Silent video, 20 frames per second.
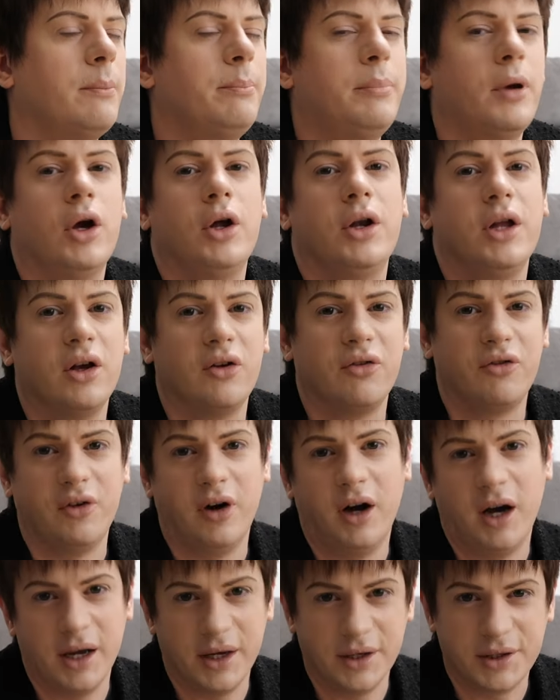burning
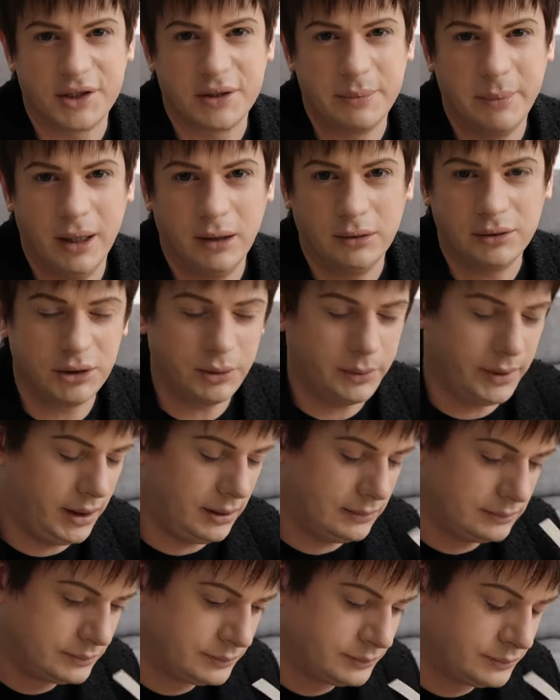fire smell to
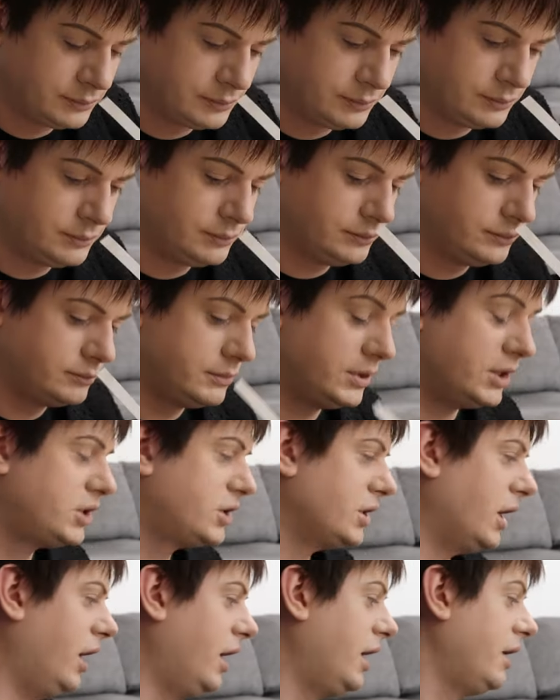it,
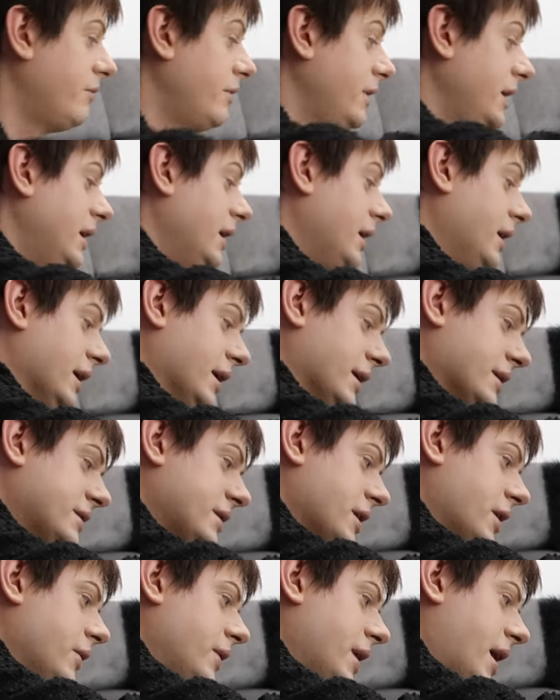which I really like.
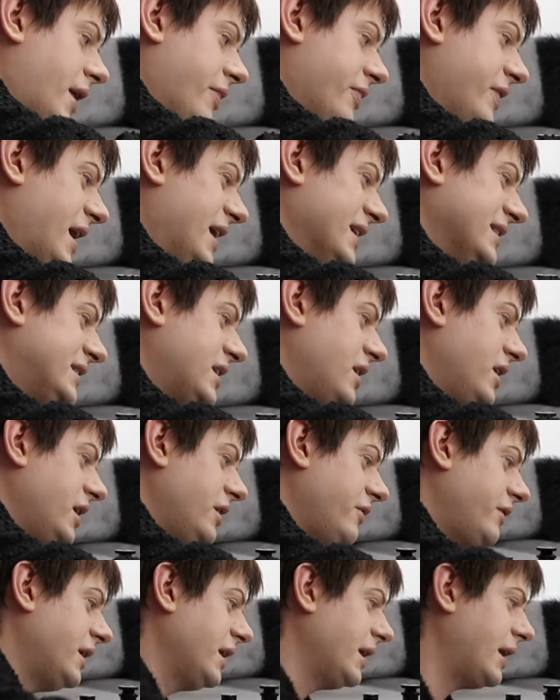So yeah, that's kind
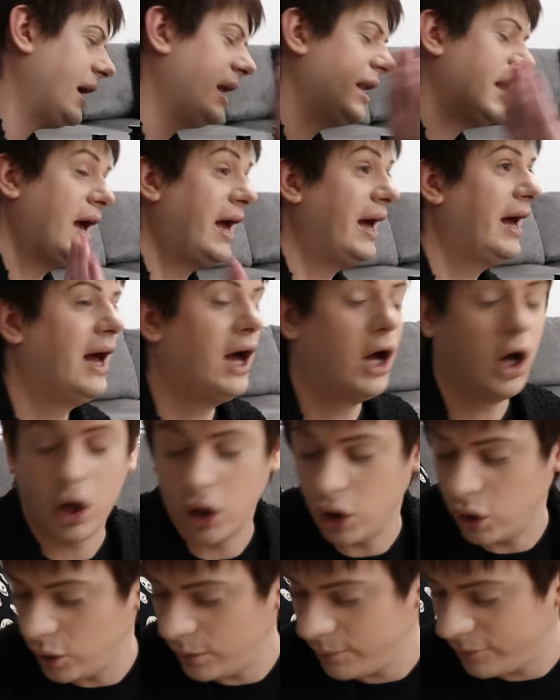of like an
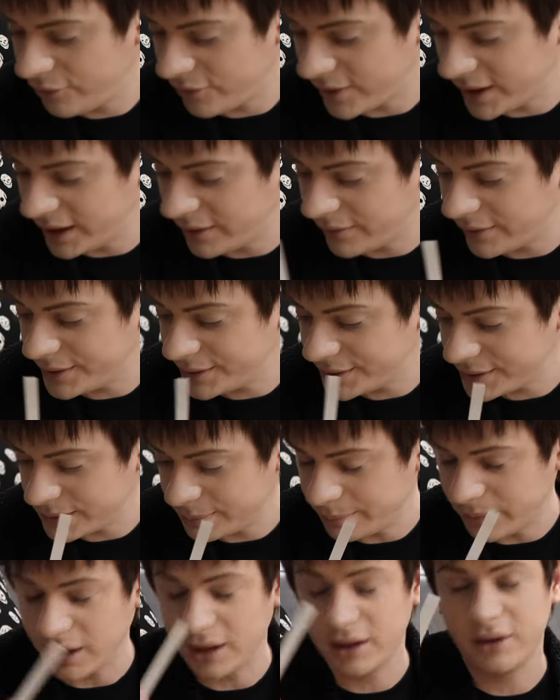at-home fragrance,
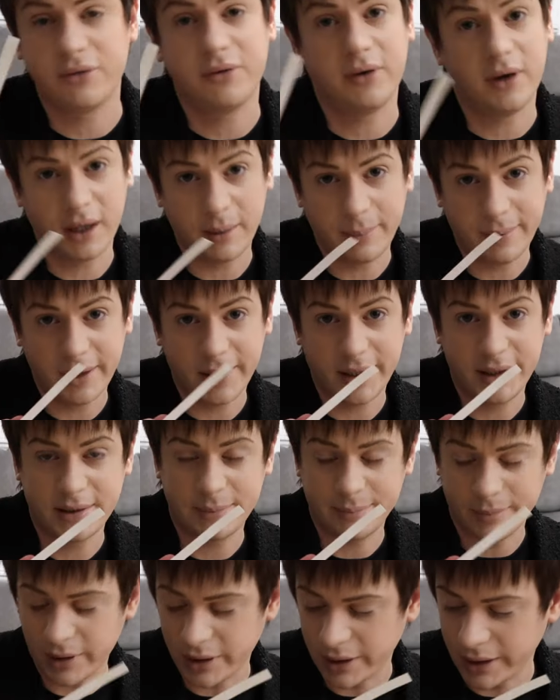By the Fireplace
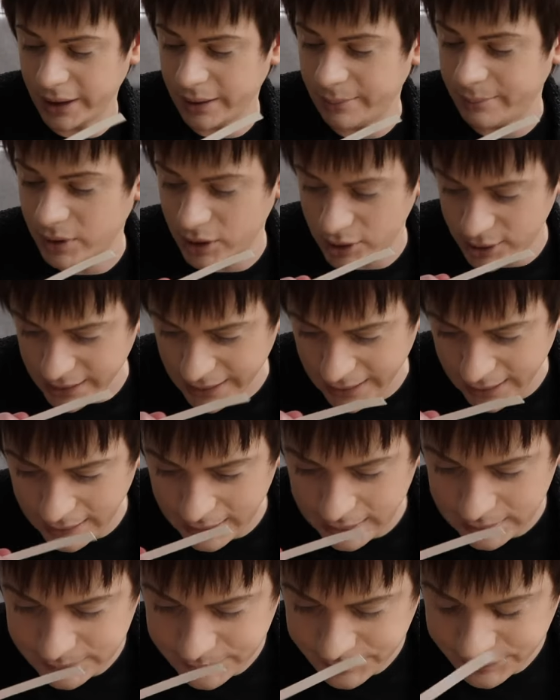by
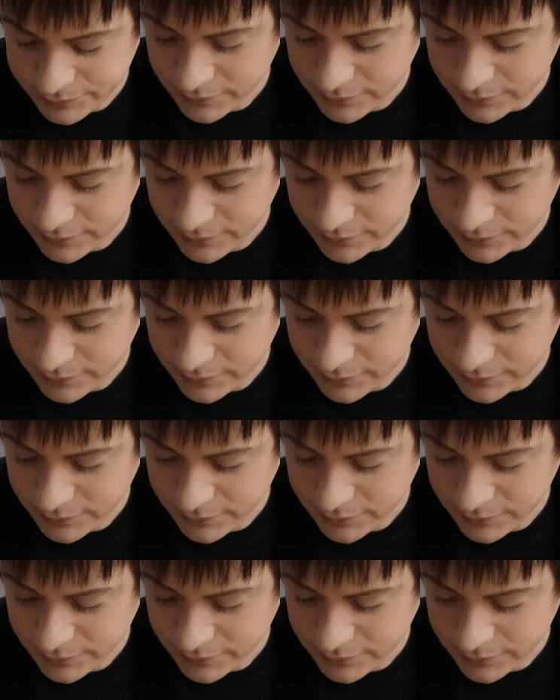Margiela.